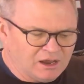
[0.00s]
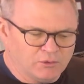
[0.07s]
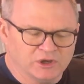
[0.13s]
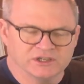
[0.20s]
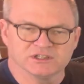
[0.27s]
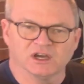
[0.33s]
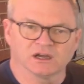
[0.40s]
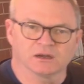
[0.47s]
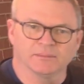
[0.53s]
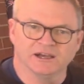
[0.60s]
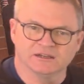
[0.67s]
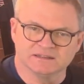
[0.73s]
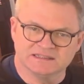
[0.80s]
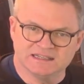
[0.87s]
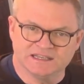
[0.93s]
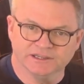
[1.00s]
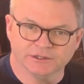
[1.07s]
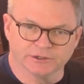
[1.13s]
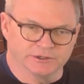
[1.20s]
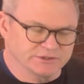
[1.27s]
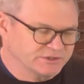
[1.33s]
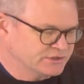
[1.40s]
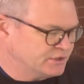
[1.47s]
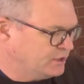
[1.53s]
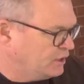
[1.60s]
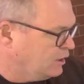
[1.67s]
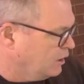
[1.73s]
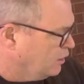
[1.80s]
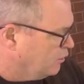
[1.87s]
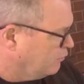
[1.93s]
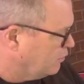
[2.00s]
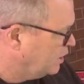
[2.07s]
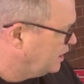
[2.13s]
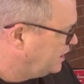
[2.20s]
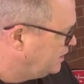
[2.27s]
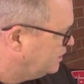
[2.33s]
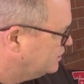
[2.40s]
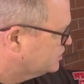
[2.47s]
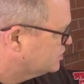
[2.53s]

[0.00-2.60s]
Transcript: I want to talk about dealers, right?